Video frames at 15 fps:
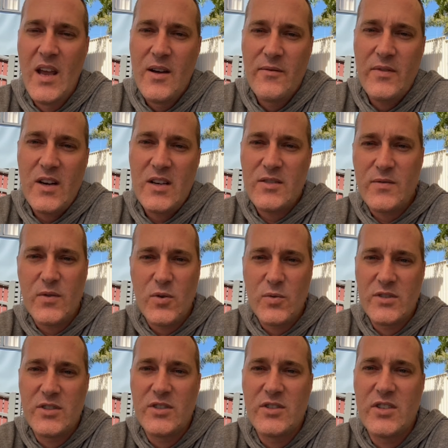Fast
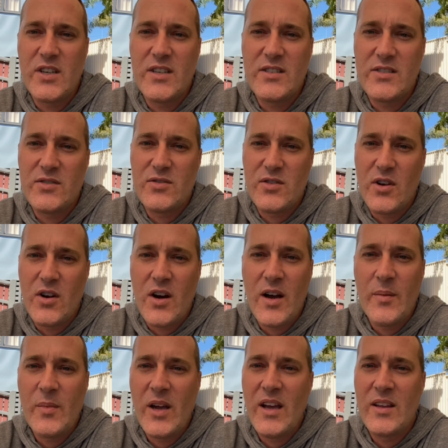forward to Jesus'
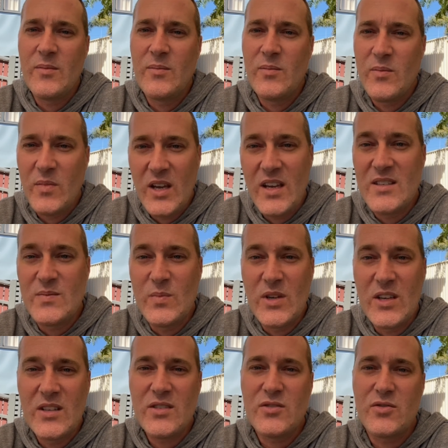time and his
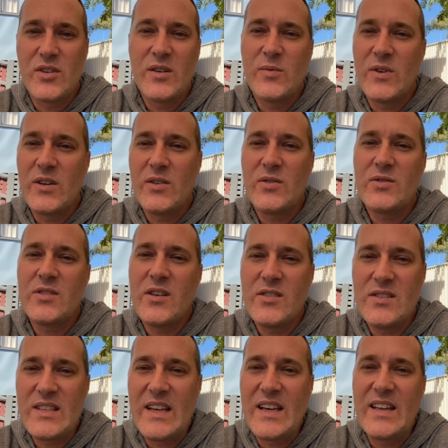ministry, we also
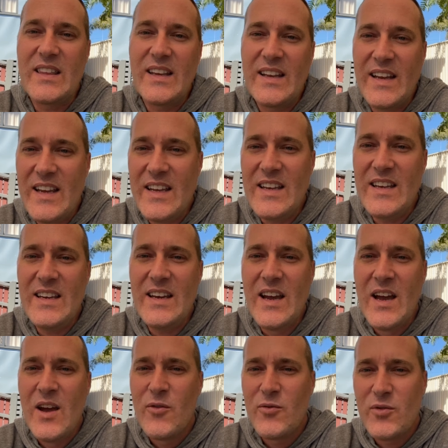see that he
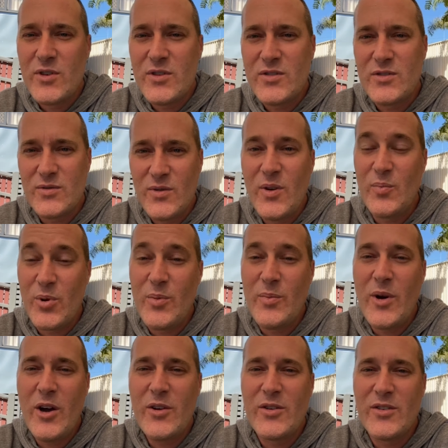
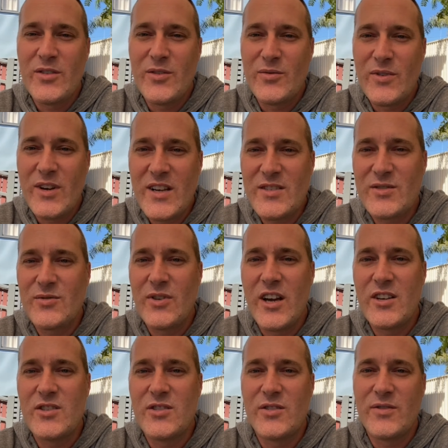promoted the
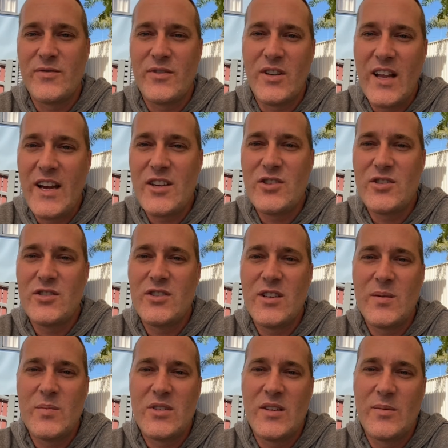restoration of
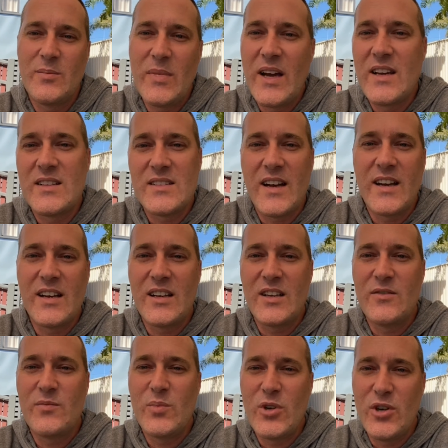relationships and maintaining
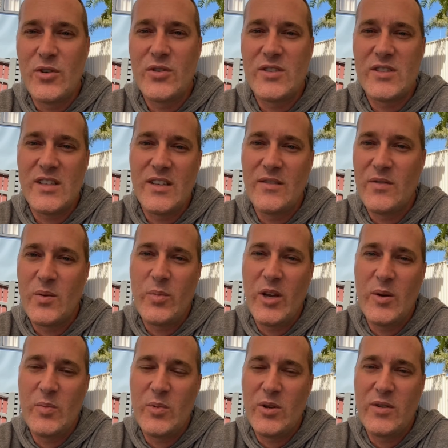of purity of the
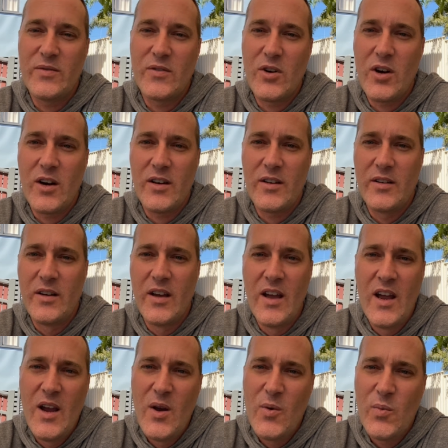people of God.
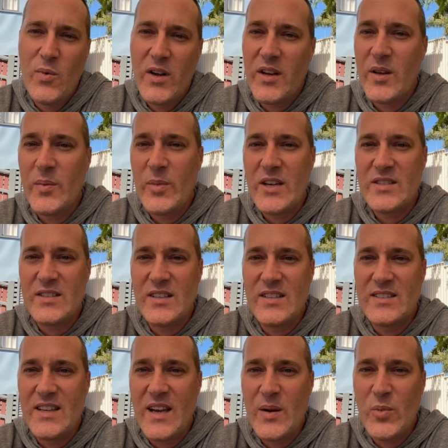One of the best
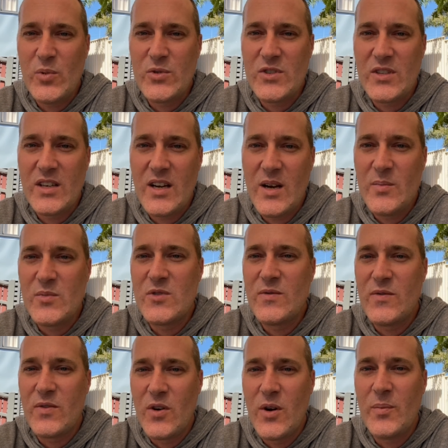examples comes
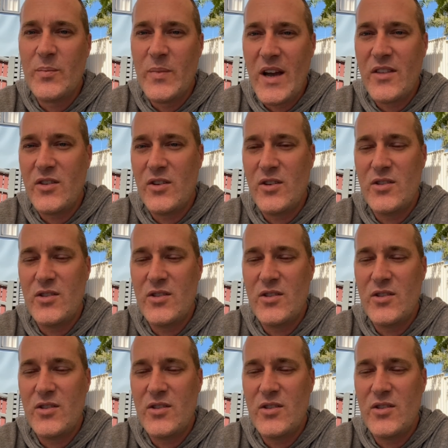from Matthew